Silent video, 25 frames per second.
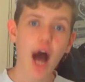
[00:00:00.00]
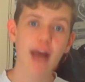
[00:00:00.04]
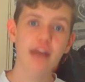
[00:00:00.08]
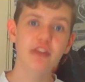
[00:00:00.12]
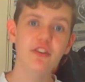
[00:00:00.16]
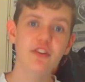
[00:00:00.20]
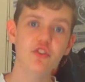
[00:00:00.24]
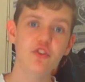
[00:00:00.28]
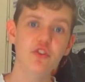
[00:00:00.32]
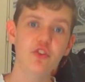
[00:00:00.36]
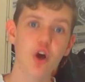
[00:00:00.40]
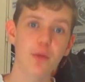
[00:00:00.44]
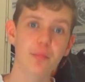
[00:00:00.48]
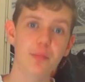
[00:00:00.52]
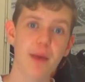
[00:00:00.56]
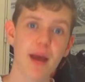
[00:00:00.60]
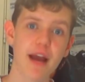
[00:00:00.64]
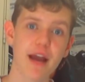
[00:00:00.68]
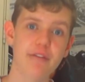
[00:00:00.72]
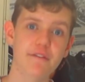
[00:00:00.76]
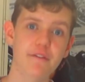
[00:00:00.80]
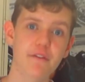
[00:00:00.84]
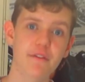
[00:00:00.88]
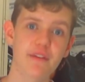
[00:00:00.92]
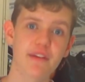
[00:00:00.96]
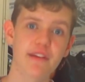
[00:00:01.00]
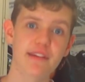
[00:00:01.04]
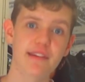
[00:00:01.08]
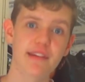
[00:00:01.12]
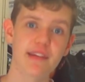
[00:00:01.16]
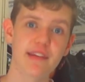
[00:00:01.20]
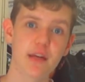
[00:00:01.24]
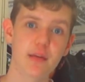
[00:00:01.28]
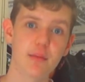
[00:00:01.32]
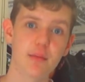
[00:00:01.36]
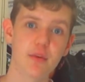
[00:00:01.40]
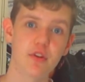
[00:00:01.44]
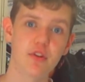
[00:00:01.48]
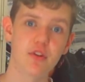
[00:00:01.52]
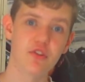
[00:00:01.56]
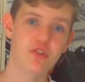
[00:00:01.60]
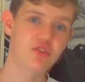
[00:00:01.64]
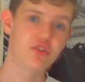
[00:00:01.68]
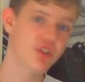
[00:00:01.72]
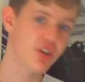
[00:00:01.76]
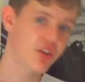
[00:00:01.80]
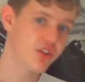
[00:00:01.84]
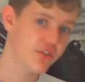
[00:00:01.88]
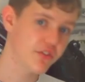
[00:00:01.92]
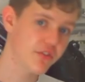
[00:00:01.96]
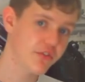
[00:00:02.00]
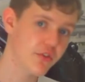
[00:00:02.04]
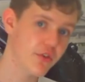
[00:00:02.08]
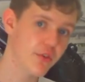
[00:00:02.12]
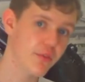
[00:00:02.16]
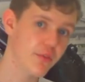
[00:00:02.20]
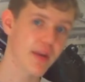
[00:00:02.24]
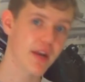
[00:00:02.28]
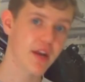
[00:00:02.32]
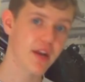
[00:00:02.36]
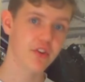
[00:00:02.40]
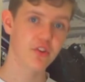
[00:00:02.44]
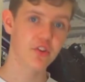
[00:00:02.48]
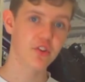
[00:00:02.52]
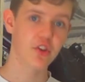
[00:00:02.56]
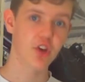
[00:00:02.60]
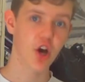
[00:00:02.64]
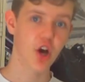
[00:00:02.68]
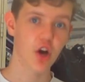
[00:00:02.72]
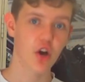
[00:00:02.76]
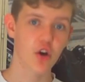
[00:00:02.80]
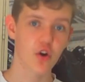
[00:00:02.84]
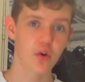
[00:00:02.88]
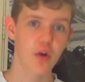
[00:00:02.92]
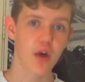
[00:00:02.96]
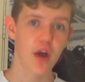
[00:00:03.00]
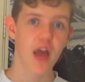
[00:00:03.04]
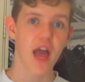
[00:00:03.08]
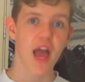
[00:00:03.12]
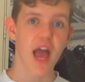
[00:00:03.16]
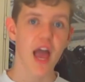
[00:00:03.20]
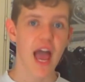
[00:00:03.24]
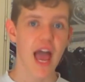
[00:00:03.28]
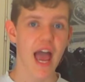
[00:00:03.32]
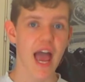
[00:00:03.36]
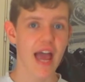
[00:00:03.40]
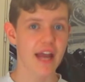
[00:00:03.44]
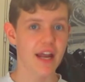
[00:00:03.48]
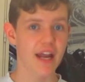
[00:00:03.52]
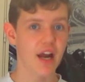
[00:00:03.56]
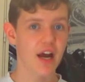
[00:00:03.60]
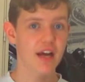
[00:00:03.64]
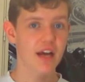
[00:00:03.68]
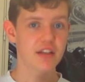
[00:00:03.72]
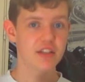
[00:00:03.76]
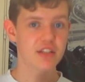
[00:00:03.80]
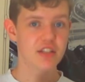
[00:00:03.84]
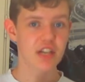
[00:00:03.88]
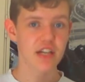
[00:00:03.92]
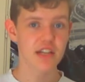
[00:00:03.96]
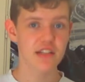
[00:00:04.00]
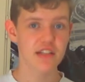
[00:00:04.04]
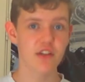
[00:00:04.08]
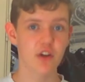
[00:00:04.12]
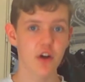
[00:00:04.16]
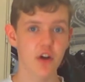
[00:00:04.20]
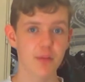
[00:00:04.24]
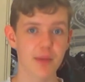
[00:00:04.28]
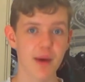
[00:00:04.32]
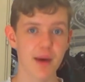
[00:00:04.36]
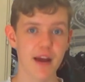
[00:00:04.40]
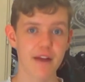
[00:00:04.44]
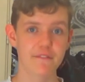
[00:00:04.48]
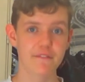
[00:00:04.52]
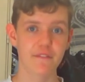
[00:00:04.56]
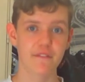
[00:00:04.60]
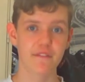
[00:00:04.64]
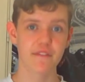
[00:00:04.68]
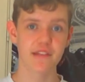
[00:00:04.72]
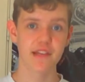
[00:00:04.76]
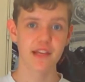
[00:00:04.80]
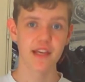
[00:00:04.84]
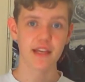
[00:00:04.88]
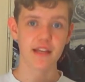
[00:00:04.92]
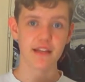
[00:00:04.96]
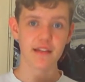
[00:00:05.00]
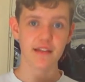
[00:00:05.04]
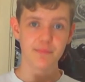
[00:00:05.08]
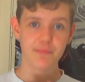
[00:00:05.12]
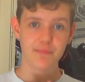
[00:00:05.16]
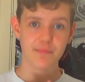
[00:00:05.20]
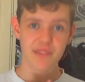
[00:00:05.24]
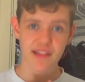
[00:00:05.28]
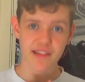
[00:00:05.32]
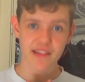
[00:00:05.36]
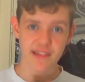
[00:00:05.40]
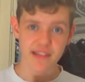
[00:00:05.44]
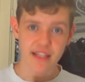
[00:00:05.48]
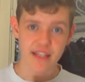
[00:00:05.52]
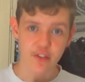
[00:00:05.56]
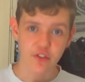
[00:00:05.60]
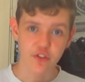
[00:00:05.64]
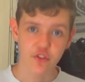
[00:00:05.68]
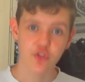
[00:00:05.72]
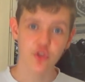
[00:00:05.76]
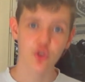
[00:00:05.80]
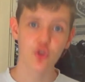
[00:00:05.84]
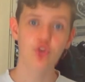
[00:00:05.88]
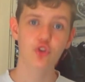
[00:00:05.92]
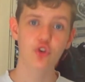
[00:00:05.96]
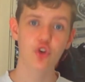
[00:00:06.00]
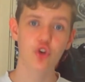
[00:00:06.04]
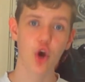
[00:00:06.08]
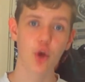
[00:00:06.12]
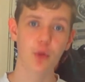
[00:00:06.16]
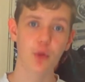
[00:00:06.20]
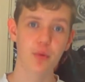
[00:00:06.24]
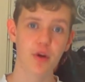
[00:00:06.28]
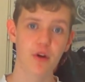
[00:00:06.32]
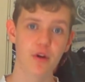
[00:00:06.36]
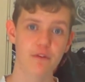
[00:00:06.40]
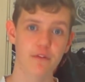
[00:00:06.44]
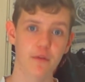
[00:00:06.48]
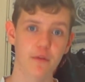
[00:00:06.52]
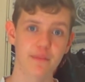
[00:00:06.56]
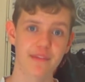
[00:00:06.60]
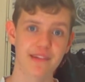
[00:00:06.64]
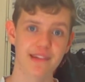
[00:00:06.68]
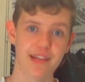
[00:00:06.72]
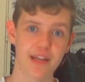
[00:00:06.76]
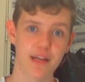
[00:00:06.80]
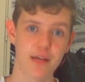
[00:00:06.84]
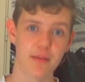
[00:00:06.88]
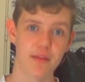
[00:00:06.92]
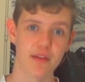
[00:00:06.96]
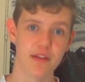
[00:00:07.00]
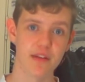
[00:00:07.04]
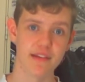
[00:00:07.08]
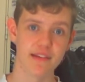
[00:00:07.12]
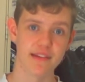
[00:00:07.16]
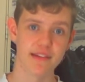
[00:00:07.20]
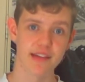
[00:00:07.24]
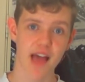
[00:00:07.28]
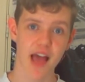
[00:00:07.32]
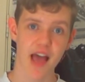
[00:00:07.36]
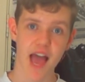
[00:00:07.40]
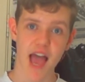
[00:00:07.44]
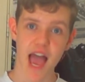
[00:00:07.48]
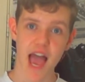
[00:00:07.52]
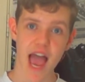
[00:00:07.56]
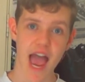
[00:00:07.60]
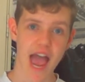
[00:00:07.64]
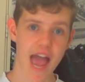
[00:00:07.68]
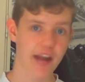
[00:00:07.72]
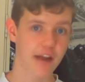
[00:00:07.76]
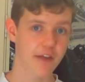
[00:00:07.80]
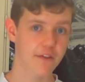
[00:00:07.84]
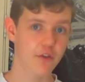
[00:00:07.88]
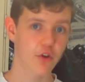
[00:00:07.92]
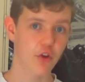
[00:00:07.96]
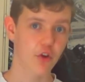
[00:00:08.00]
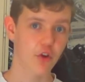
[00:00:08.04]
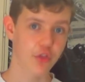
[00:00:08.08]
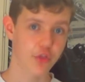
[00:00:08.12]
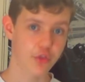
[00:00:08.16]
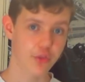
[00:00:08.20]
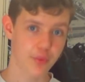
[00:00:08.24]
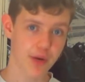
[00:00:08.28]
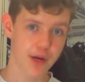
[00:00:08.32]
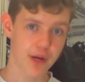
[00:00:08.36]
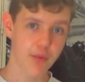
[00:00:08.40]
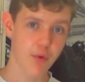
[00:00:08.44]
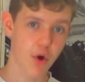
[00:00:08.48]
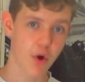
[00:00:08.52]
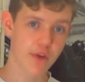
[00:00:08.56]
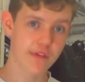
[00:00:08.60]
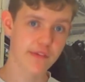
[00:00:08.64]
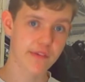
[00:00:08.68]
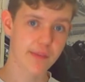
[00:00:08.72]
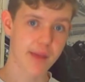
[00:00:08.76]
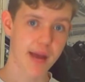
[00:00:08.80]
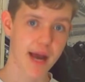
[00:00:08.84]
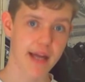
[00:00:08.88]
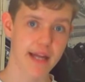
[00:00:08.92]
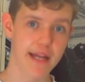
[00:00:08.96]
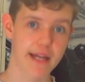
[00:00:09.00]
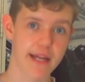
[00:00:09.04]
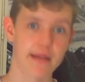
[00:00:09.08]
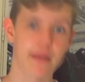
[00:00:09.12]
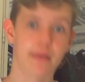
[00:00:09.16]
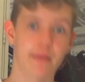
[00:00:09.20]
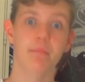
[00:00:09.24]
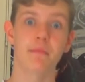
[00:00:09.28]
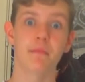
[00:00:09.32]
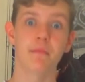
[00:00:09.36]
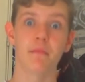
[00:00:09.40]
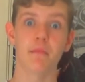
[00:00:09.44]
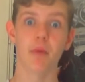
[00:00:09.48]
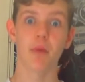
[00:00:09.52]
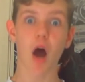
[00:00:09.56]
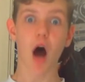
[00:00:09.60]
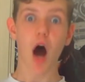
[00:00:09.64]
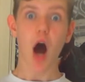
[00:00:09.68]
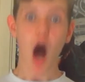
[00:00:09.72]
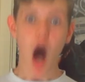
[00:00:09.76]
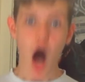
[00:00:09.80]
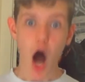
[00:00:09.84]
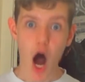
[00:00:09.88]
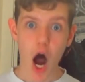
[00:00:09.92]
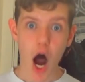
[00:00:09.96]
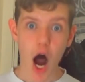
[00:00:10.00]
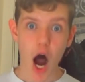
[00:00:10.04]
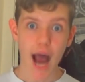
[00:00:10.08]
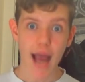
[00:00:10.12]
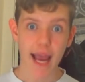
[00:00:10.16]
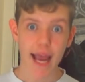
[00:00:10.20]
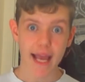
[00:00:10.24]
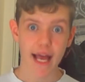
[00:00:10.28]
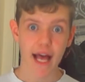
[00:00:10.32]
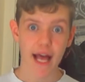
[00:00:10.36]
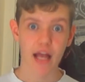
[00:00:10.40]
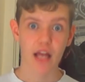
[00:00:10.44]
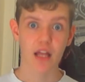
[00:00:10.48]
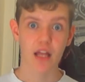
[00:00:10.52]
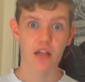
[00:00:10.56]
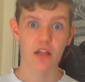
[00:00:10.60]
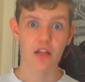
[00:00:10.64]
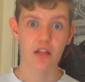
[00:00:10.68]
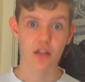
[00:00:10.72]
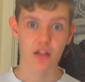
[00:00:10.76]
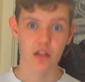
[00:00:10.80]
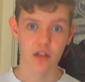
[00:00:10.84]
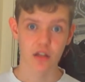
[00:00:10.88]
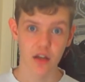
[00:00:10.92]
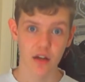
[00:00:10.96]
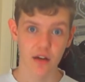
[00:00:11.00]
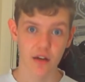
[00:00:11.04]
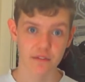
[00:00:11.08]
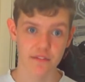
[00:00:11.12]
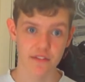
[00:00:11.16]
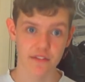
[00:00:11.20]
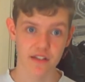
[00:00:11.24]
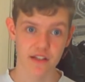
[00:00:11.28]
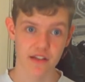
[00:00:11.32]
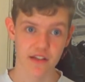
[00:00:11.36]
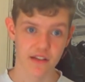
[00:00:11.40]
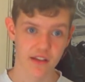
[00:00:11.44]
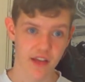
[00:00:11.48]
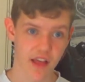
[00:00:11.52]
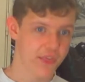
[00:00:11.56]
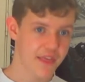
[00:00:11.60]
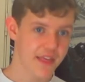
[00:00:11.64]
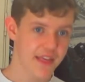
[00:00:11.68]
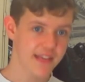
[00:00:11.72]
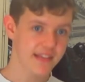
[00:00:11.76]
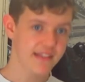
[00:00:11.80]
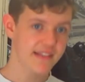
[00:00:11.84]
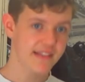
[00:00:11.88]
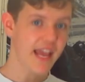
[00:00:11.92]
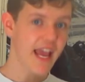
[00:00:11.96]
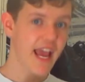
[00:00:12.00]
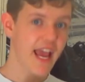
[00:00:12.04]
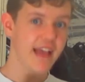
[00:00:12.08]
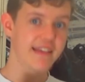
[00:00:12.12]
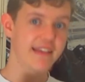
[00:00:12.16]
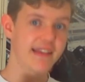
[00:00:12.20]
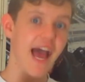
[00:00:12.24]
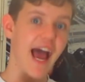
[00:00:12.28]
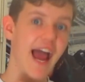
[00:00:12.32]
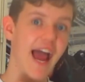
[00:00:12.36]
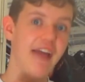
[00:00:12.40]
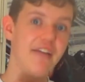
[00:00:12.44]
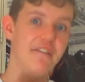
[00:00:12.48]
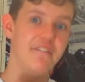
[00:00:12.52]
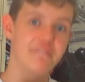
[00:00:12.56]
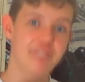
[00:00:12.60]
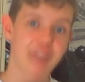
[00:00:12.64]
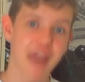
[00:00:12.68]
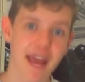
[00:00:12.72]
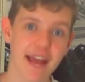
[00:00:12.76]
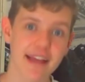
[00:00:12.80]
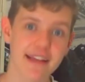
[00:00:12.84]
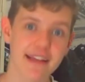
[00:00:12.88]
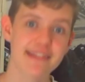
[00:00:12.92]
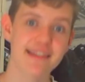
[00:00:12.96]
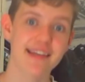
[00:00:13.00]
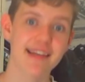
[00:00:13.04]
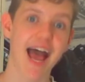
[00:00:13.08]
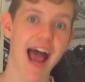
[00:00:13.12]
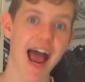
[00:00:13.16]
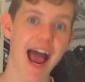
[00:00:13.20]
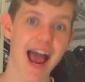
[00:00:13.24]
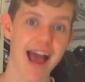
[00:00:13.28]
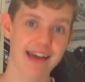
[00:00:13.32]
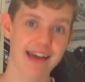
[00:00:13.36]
Eventually, around 2016, I got posters for Mission Impossible Ghost Protocol and Inside Out, and I added them to my background. And it immediately makes my videos look so much better.